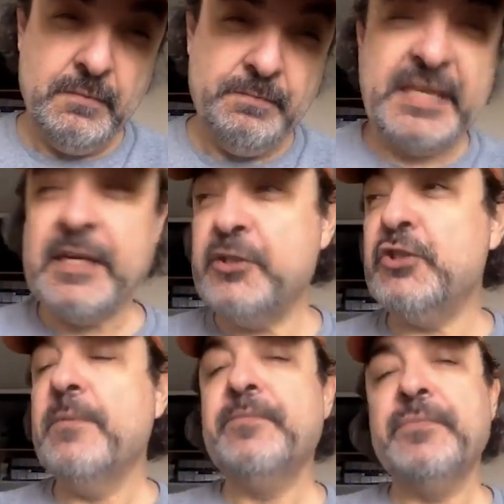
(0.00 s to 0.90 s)

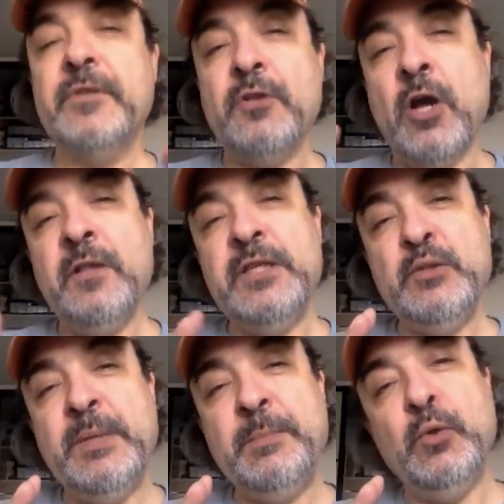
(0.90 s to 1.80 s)
Because all these
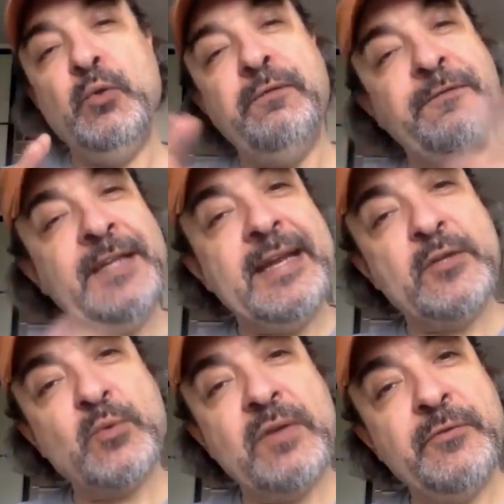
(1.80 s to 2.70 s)
people who fled
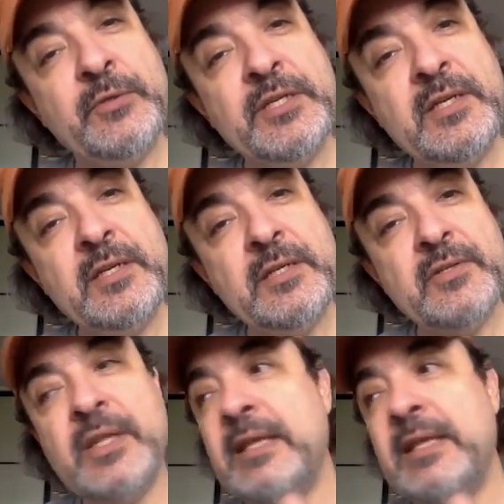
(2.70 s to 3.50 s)
as refugees,